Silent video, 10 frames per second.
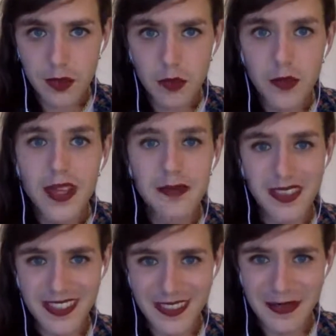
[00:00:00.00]
when I'm
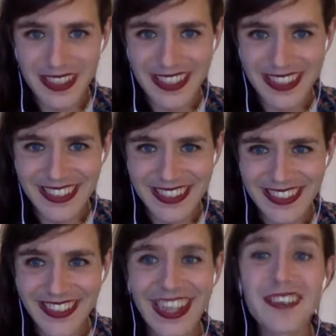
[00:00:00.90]
done speaking,
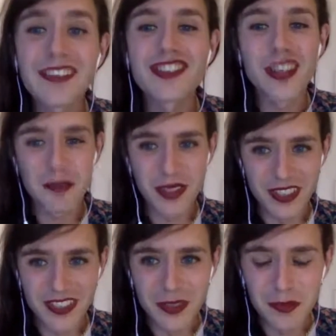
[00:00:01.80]
sorry, I haven't
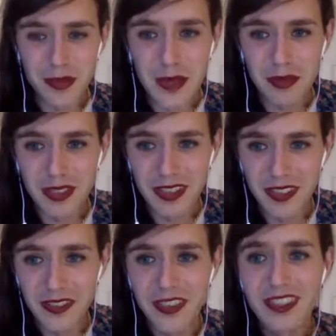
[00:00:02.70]
shepherded you properly
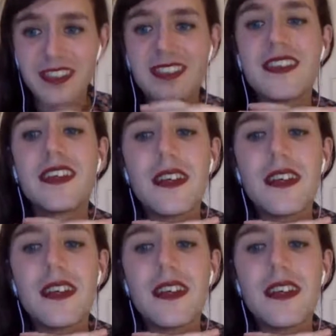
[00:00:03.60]
through this